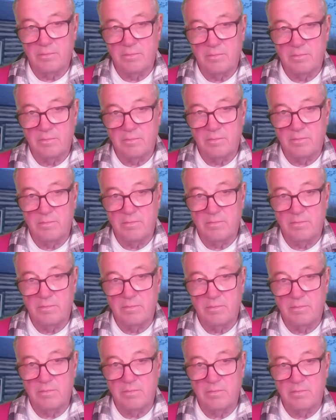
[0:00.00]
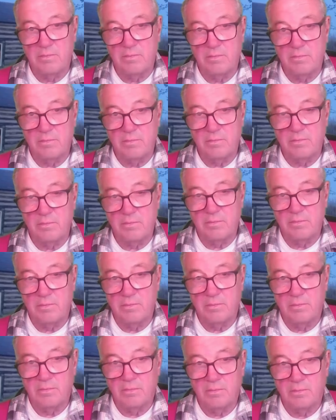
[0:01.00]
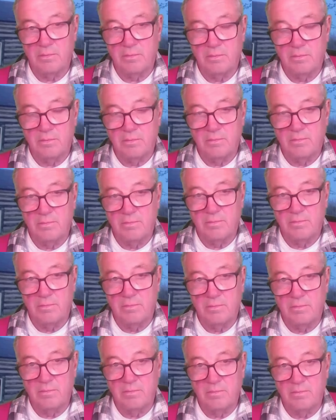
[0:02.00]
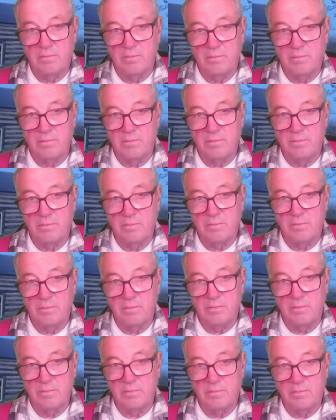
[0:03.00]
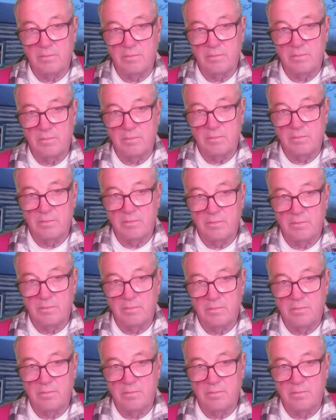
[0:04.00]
No words are spoken by the person on screen.